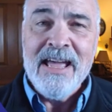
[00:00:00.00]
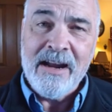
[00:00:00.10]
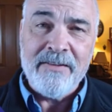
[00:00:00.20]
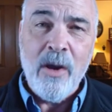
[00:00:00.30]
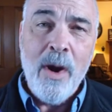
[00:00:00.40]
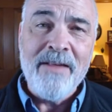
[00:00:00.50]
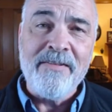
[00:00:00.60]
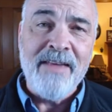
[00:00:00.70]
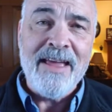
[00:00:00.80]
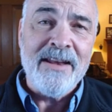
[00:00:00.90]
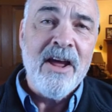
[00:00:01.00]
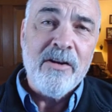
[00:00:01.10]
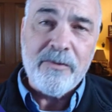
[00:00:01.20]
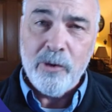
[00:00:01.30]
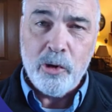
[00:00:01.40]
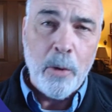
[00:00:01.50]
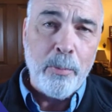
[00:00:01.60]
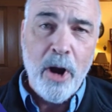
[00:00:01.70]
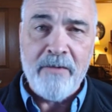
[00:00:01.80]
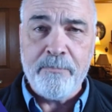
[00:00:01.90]
because I want to send circle
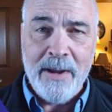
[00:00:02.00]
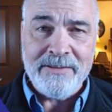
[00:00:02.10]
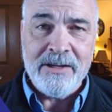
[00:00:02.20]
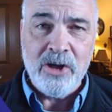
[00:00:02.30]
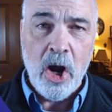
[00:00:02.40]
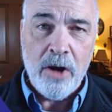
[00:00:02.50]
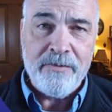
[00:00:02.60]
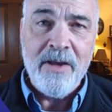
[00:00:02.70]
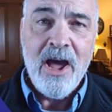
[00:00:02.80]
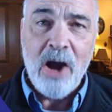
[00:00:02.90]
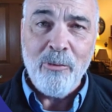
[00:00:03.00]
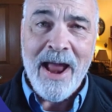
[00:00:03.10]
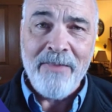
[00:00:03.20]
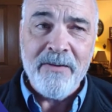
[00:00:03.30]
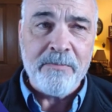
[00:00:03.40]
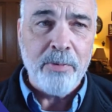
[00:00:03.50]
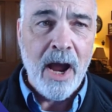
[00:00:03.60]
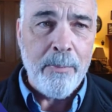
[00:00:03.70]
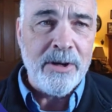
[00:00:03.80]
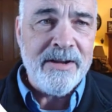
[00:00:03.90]
prospecting cards around this
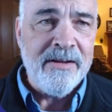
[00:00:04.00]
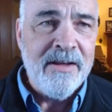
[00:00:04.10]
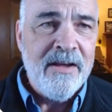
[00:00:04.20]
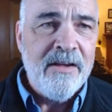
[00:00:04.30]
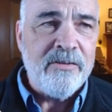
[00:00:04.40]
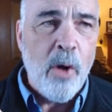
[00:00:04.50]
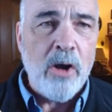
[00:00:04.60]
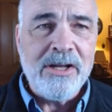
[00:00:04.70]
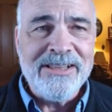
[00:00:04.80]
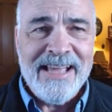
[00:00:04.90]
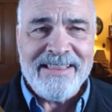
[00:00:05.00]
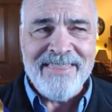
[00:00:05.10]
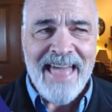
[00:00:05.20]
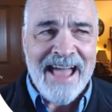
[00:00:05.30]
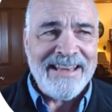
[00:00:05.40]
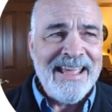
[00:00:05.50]
property. So I'll click that,